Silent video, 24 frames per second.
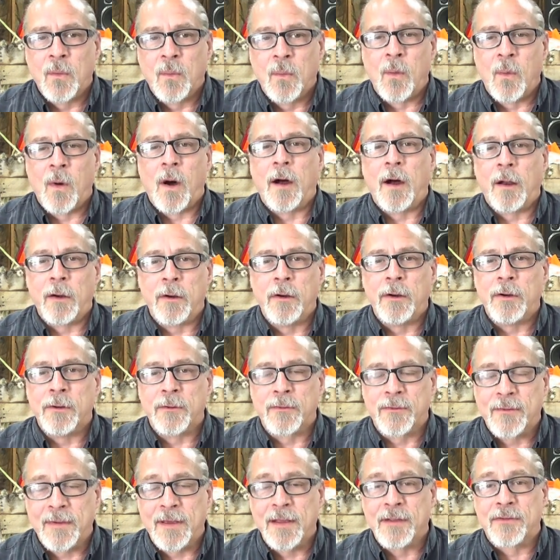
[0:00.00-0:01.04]

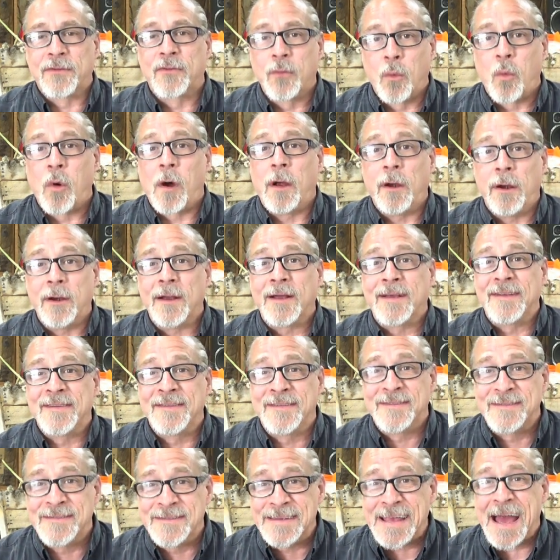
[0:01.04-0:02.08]
waters, gets the water
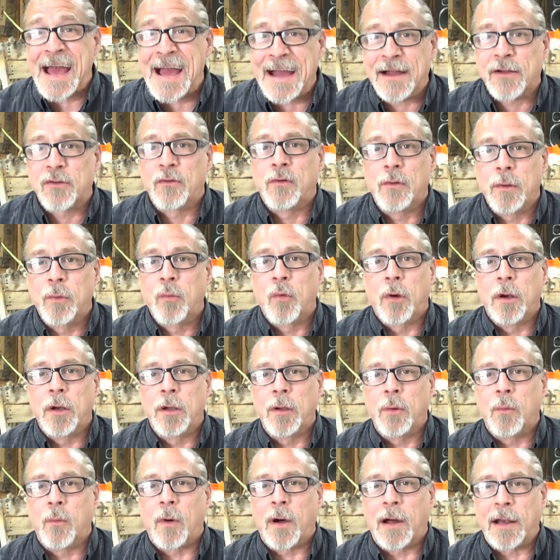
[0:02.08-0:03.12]
exactly where
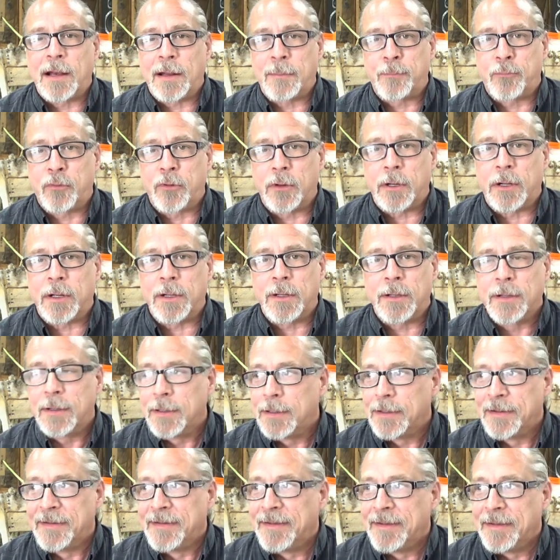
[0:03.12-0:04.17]
you want to put it.
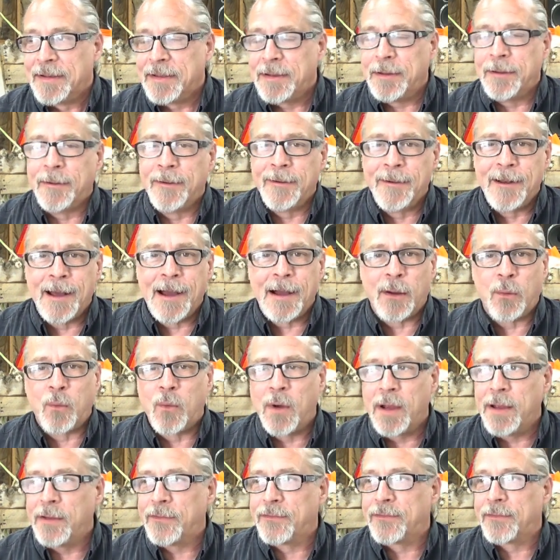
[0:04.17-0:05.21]
You're not
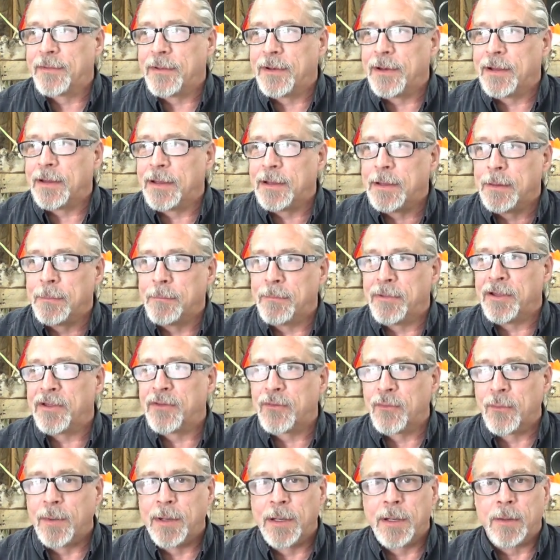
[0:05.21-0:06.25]
wasting it in
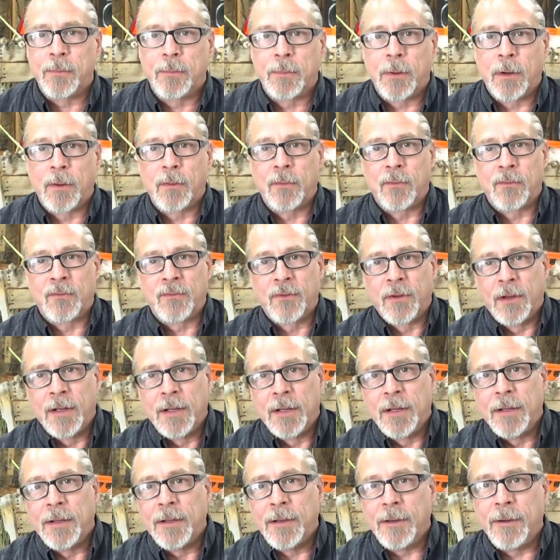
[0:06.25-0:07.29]
between the rows.
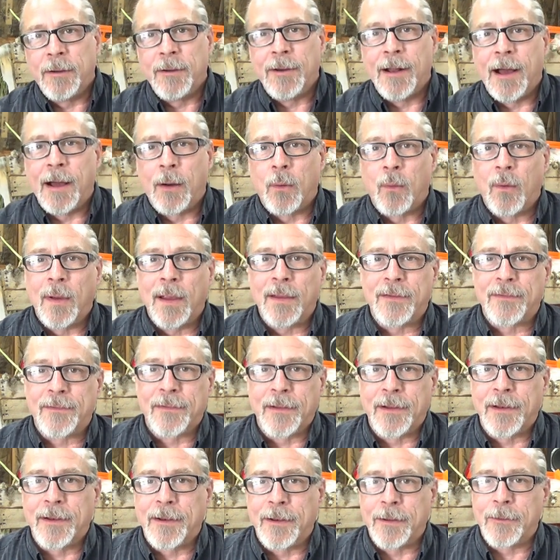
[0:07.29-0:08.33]
You're not
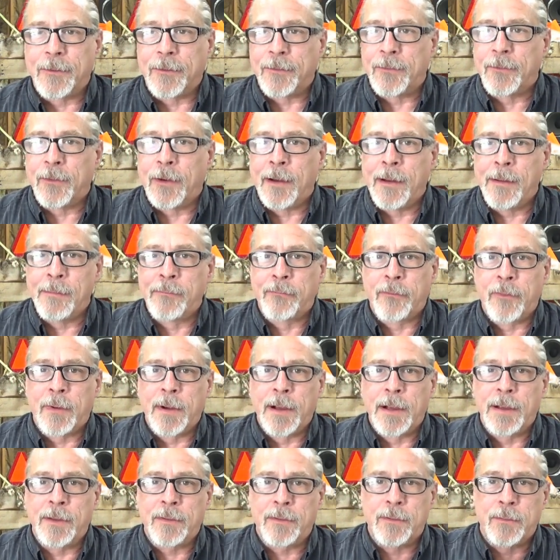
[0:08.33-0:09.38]
wasting the
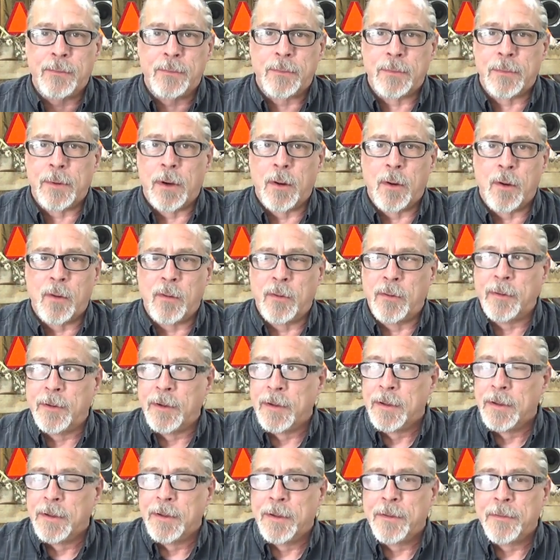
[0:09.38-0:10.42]
driveway, the road,
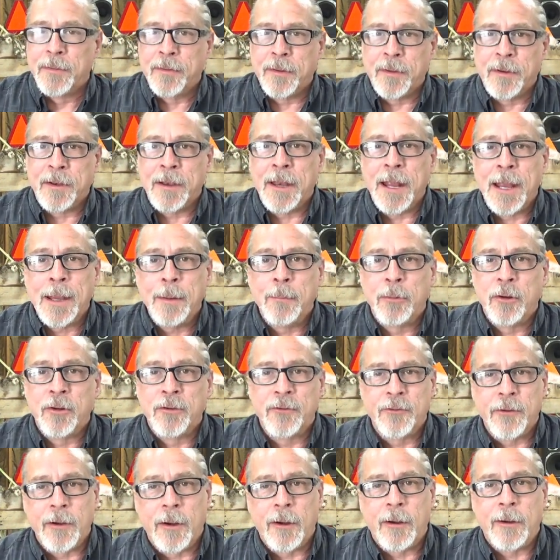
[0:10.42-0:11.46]
the
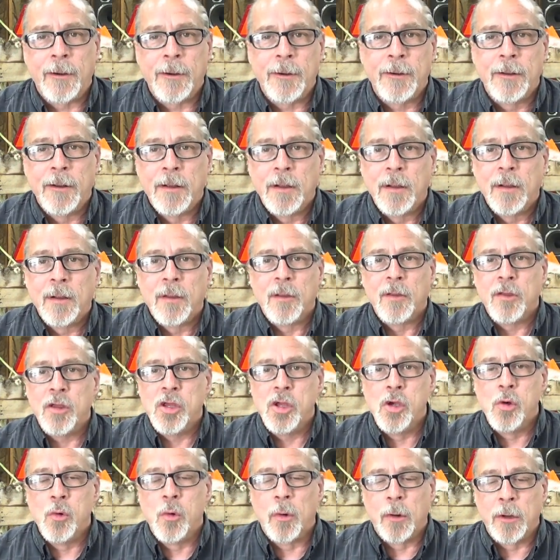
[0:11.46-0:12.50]
neighbor's yard.
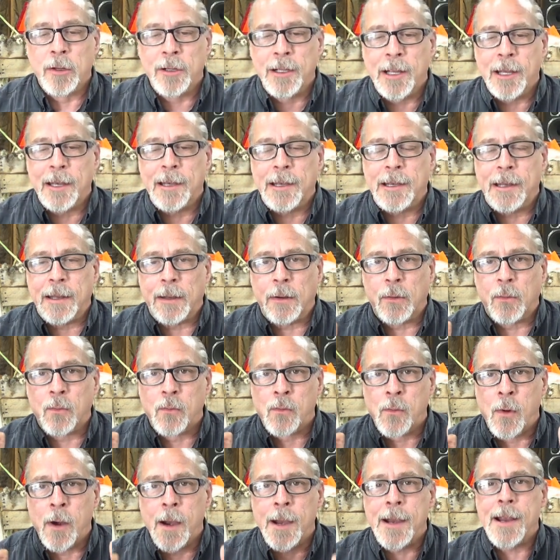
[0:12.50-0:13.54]
You are getting it
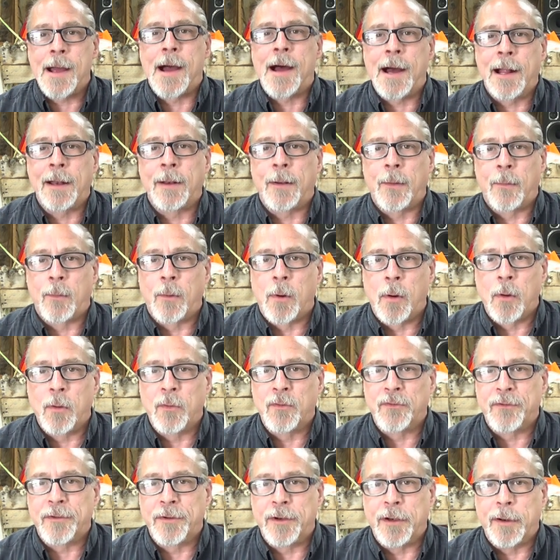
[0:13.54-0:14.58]
right on the
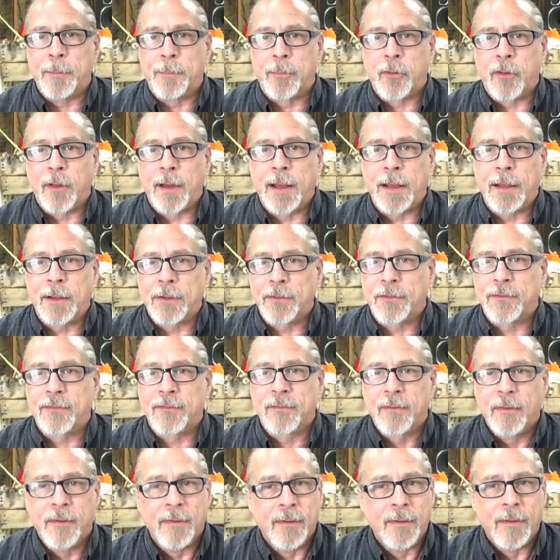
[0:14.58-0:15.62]
rows and your plants